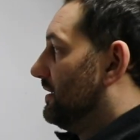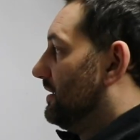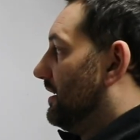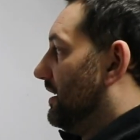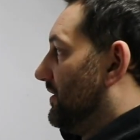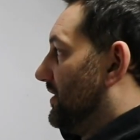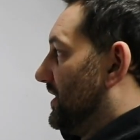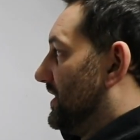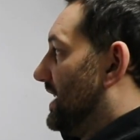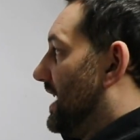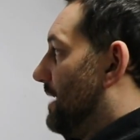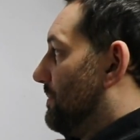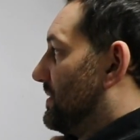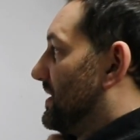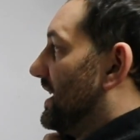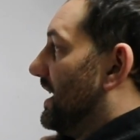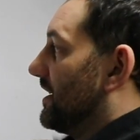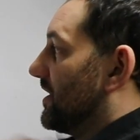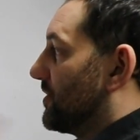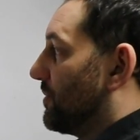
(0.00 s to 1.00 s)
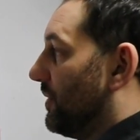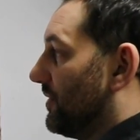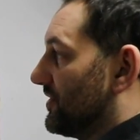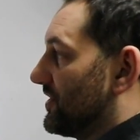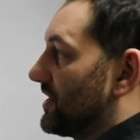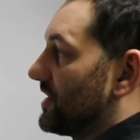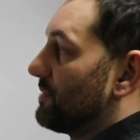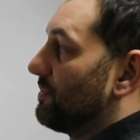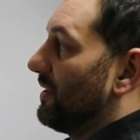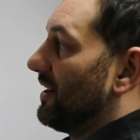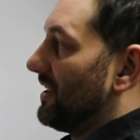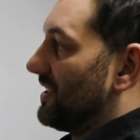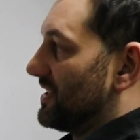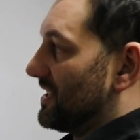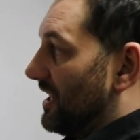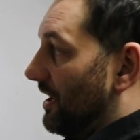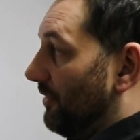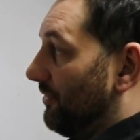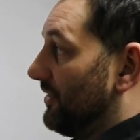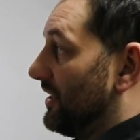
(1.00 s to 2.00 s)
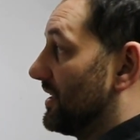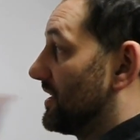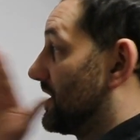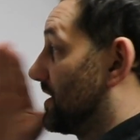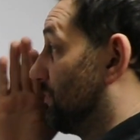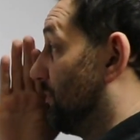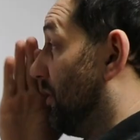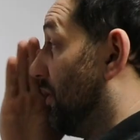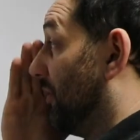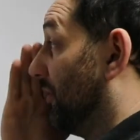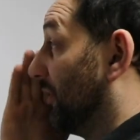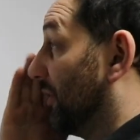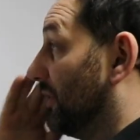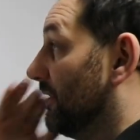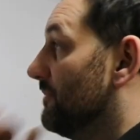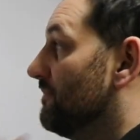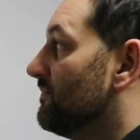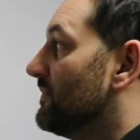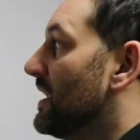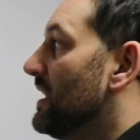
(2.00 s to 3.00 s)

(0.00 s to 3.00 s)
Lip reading: on the top side, as well as the spring itself gets smaller.